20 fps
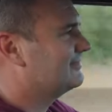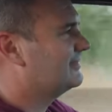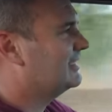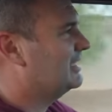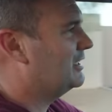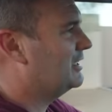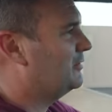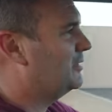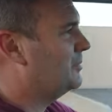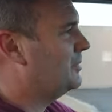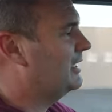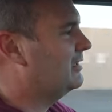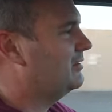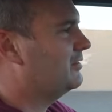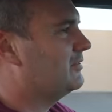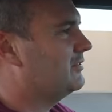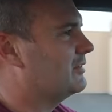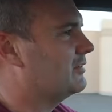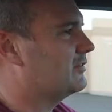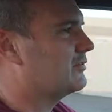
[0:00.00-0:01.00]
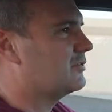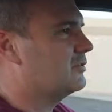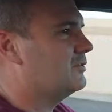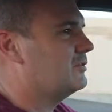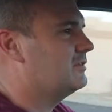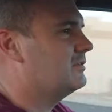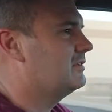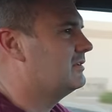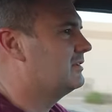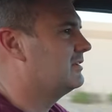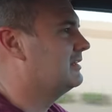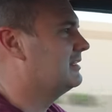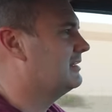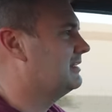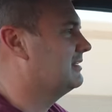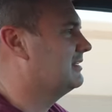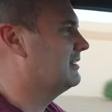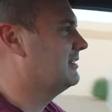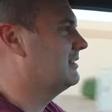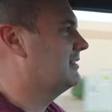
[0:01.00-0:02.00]
you know, we may lose control.
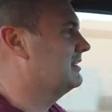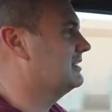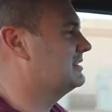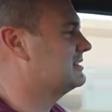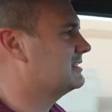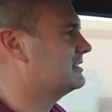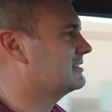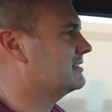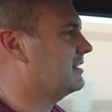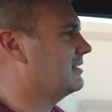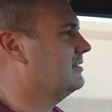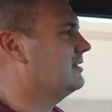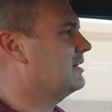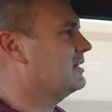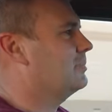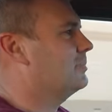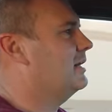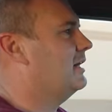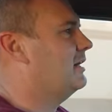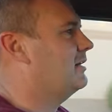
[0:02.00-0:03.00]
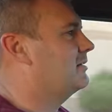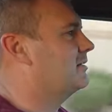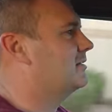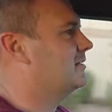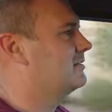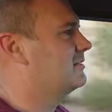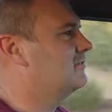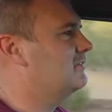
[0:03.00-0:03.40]
It's just got a lot of power.